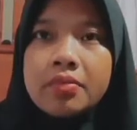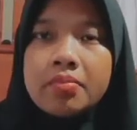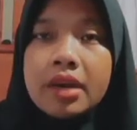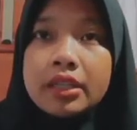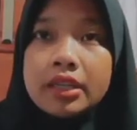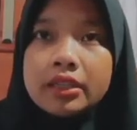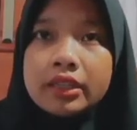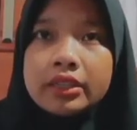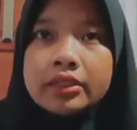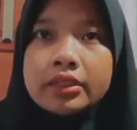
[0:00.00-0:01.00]
Main
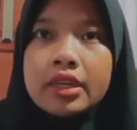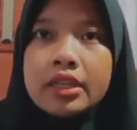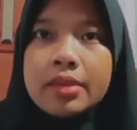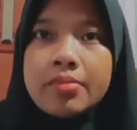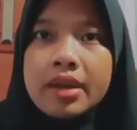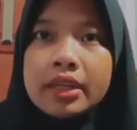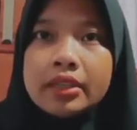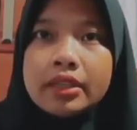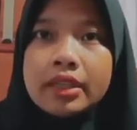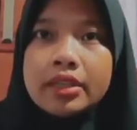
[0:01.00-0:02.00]
idea. The main
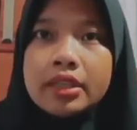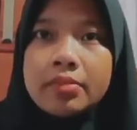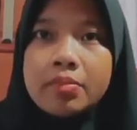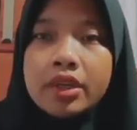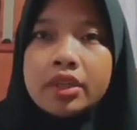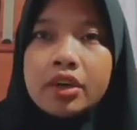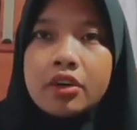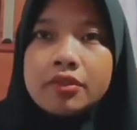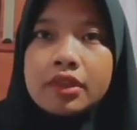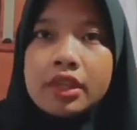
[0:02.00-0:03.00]
idea is the point of
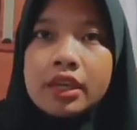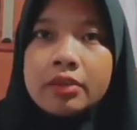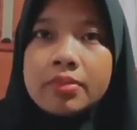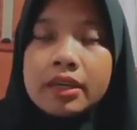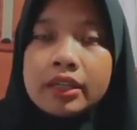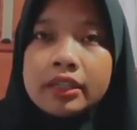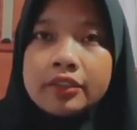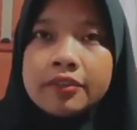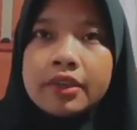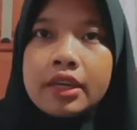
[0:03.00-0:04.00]
the paragraph.